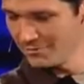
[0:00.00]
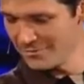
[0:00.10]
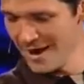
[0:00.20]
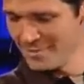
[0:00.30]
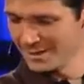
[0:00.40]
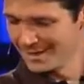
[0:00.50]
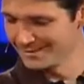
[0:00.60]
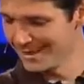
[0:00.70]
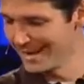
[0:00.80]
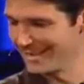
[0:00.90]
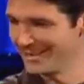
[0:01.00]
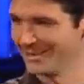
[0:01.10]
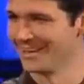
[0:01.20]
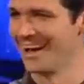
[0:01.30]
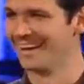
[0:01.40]
of the family. Thank
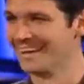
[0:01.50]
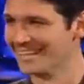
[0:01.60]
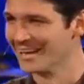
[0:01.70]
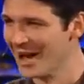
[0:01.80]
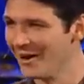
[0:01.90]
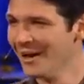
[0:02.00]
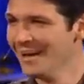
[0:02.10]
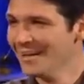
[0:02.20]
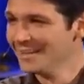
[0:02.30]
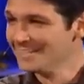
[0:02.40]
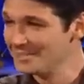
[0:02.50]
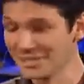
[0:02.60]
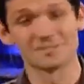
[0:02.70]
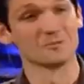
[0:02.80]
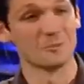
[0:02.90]
you. I mean, it's
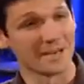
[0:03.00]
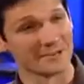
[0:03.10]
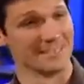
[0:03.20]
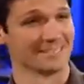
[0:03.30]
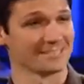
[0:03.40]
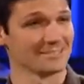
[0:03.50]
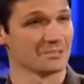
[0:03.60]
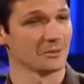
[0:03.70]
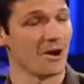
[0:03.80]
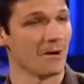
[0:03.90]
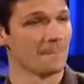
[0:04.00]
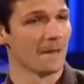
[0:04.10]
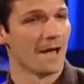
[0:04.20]
just a weirdness to it all.